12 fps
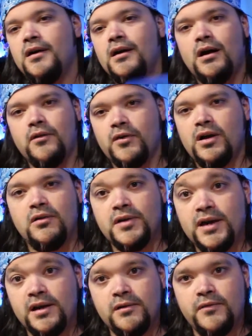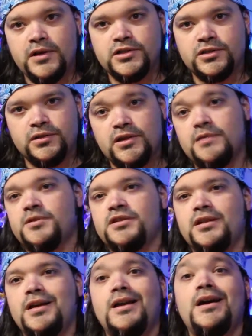However, I'll get it eventually. I'm just
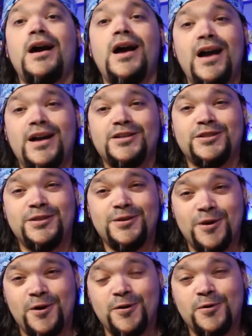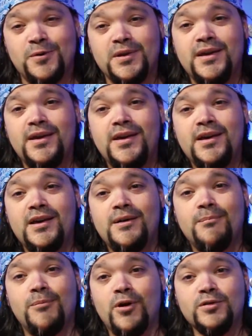glad I actually own
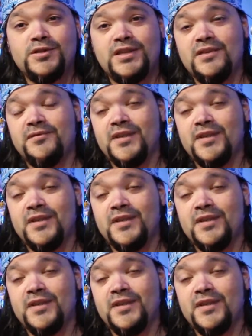most, if